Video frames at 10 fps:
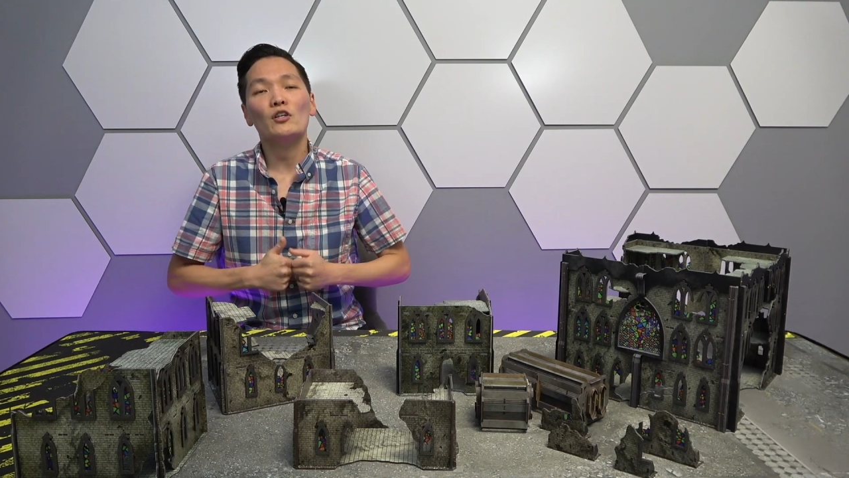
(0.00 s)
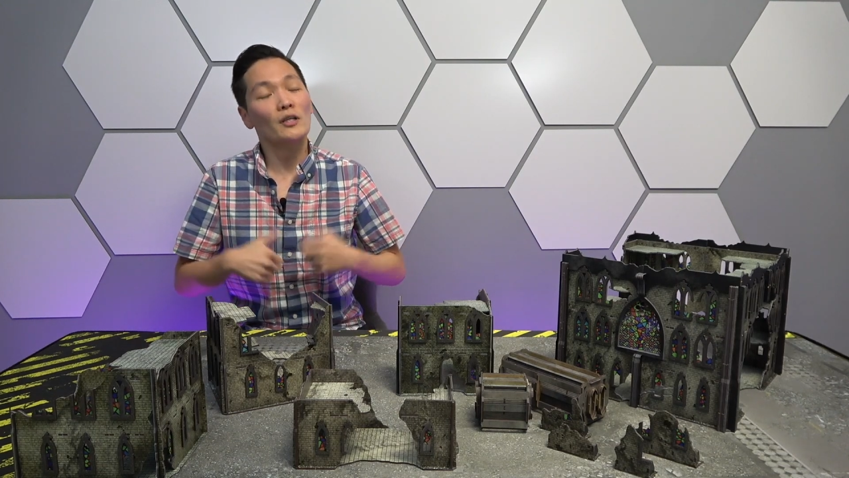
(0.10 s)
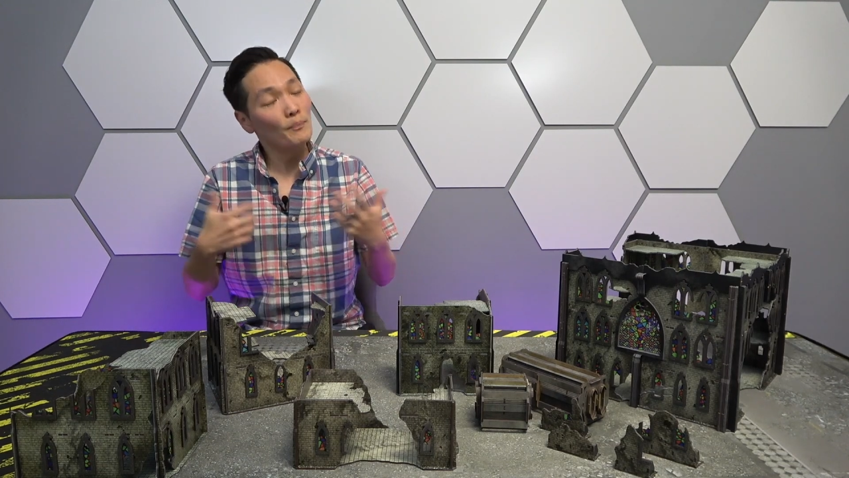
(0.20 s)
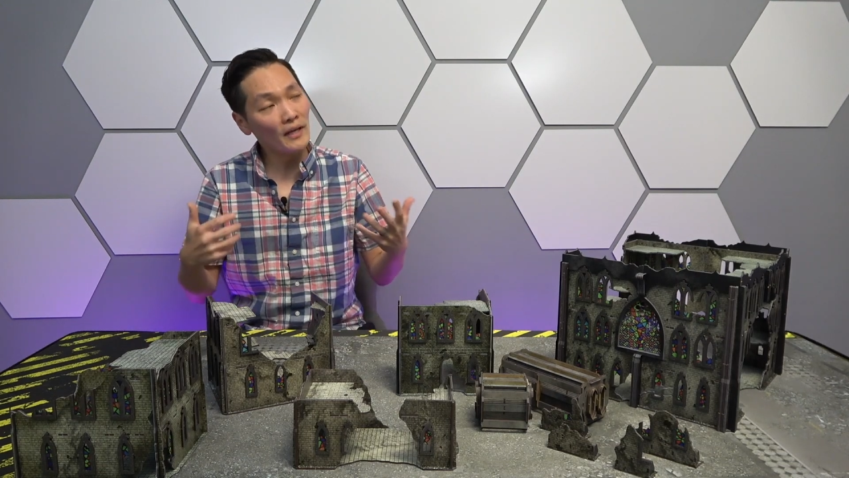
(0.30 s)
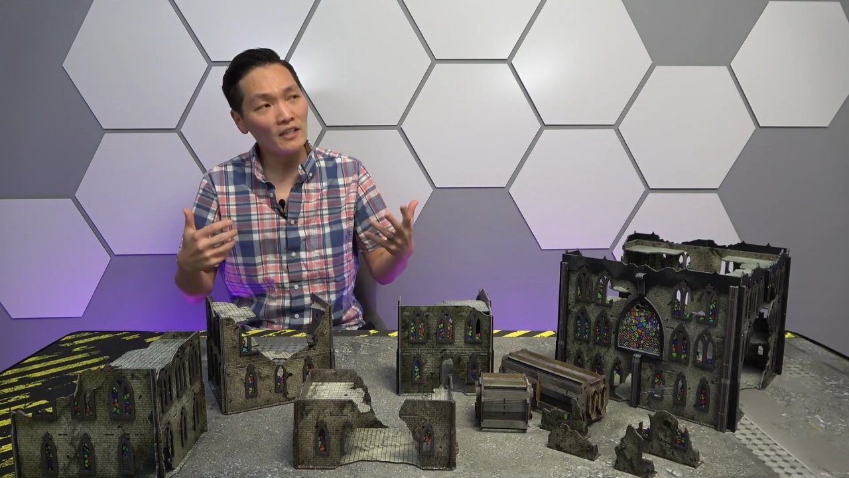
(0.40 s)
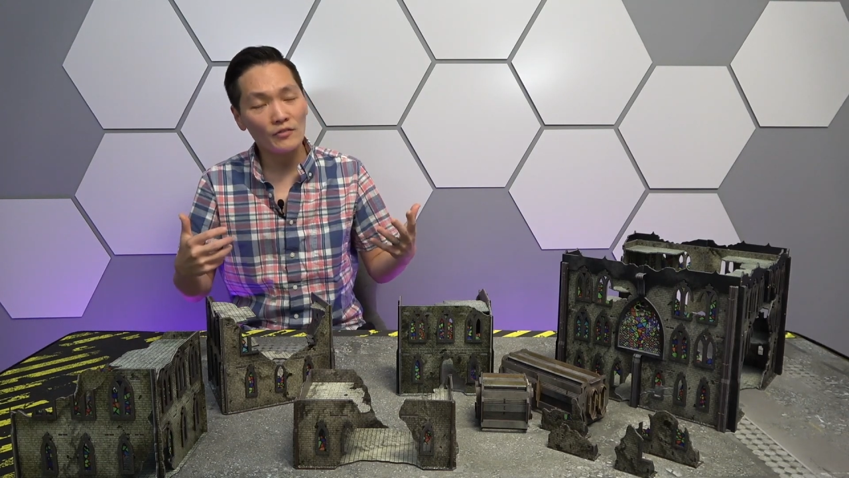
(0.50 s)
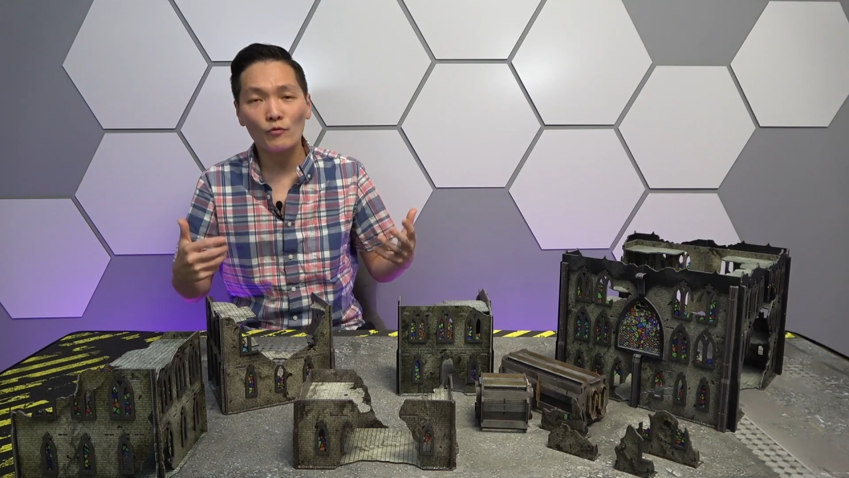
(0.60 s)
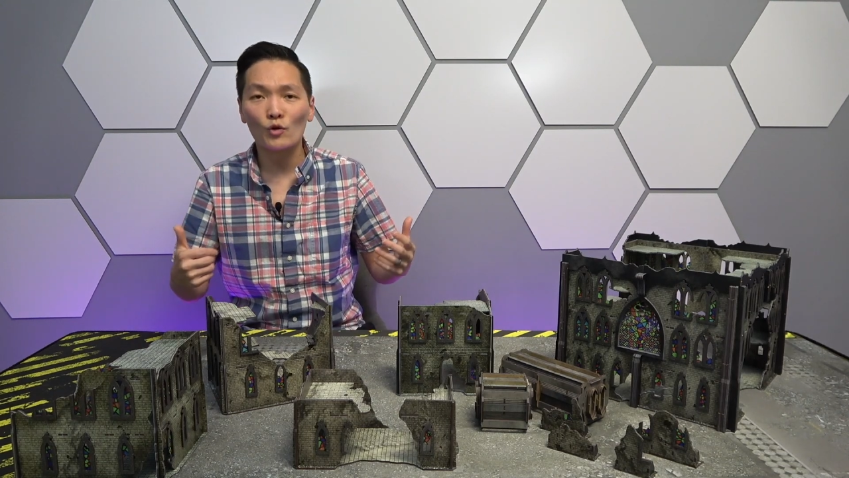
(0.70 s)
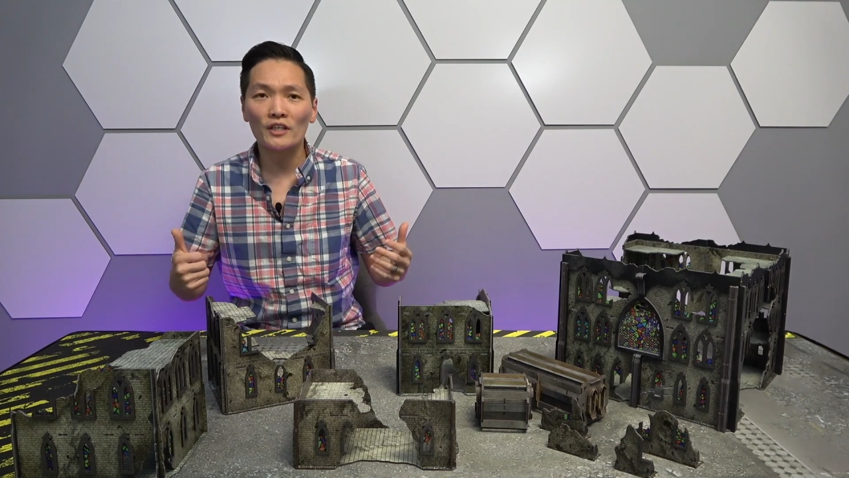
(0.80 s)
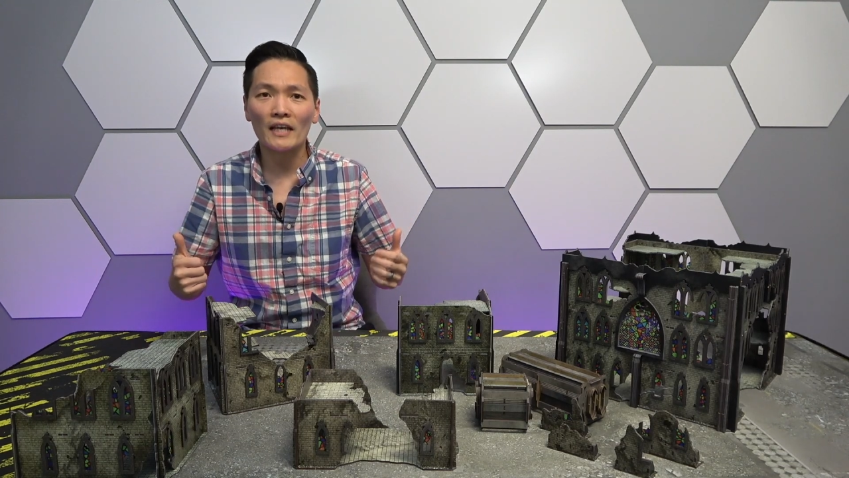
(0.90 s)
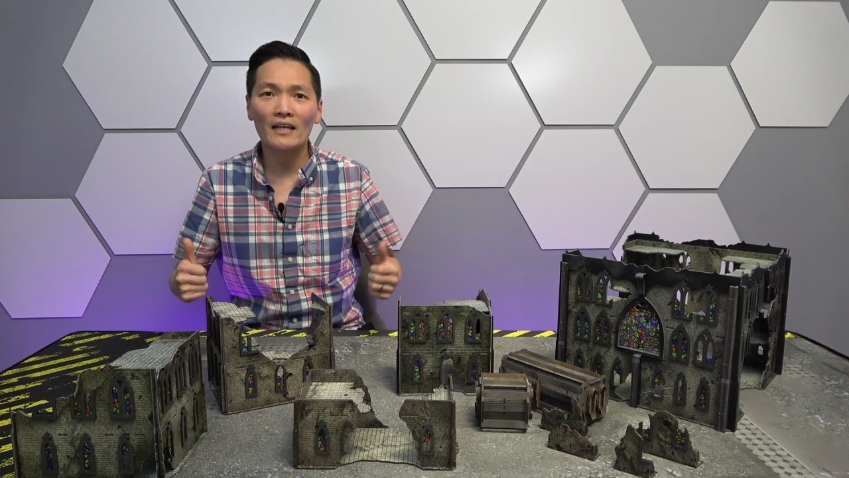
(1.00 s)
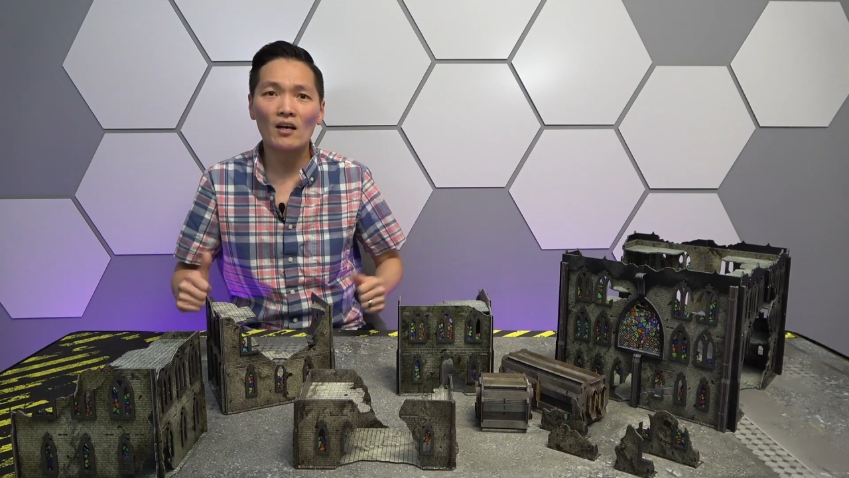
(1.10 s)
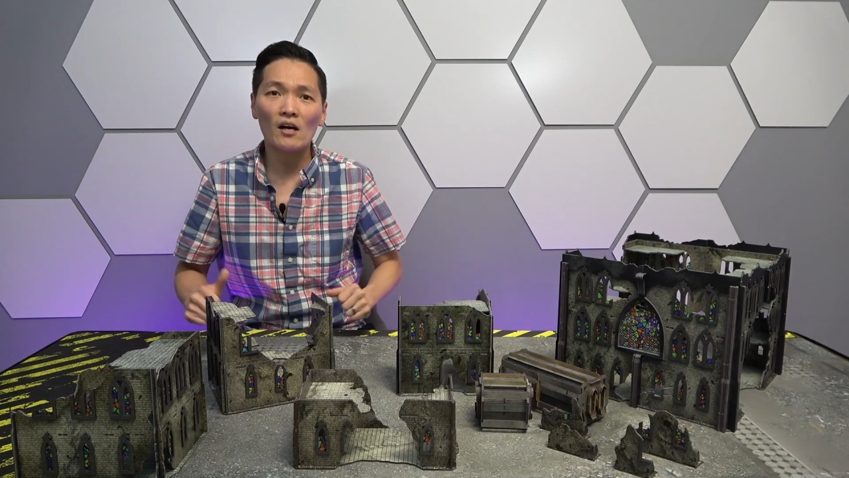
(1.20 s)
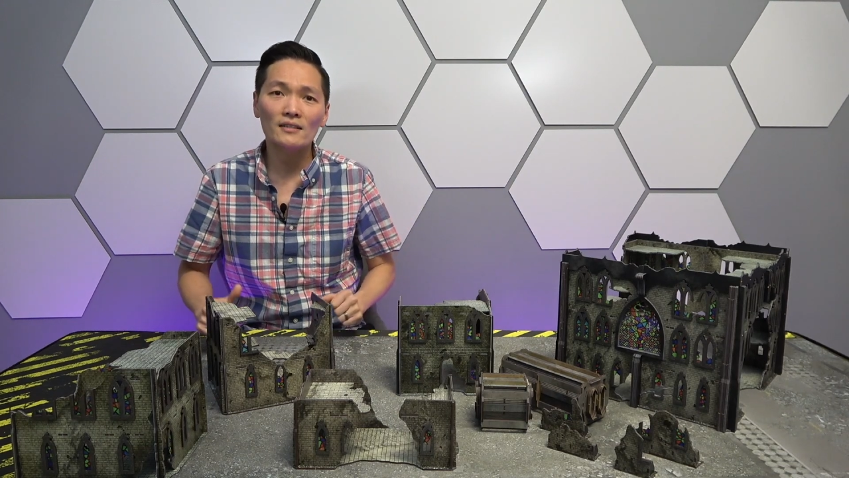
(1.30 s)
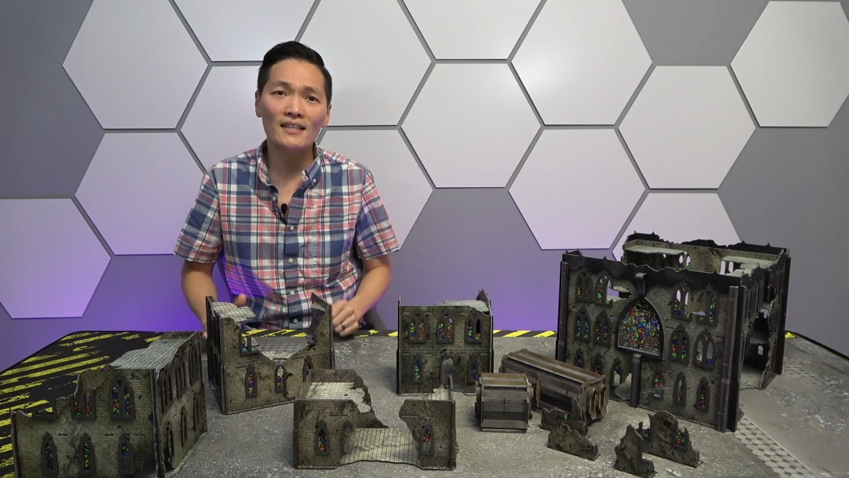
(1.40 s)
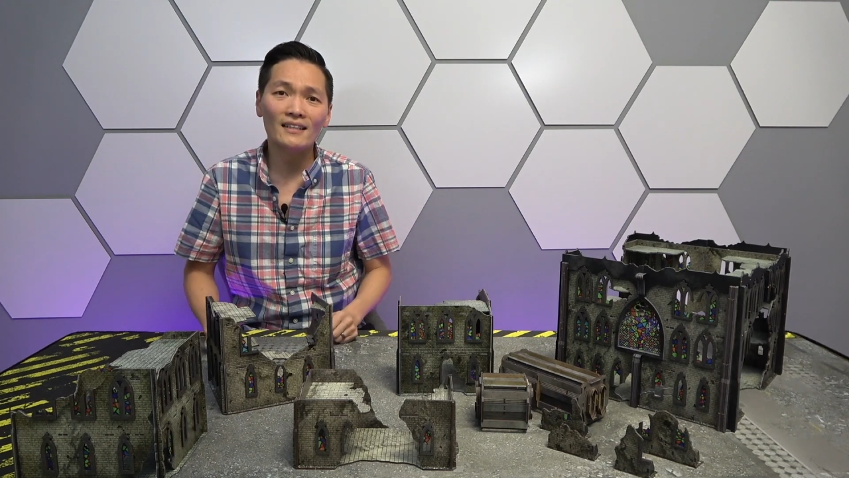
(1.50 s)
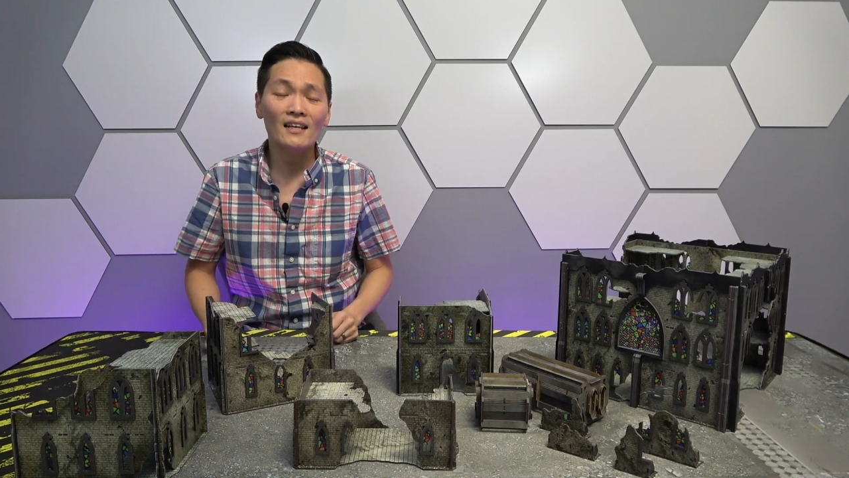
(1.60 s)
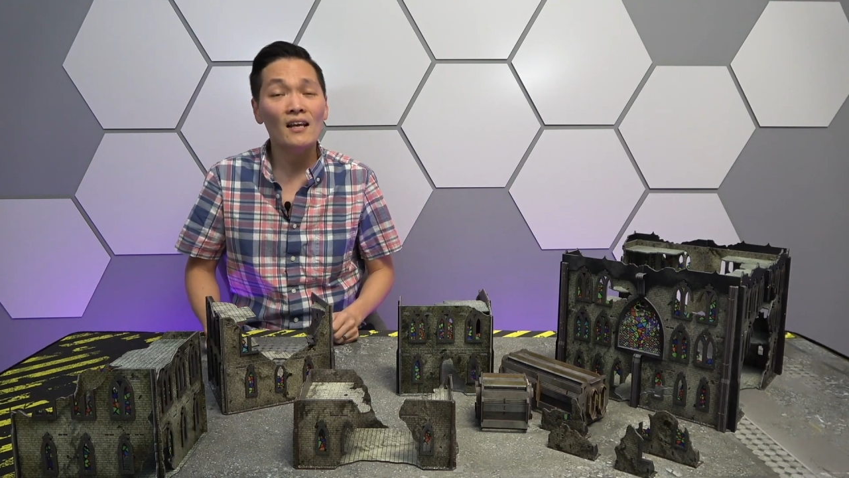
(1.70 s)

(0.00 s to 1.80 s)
competitive 40K content,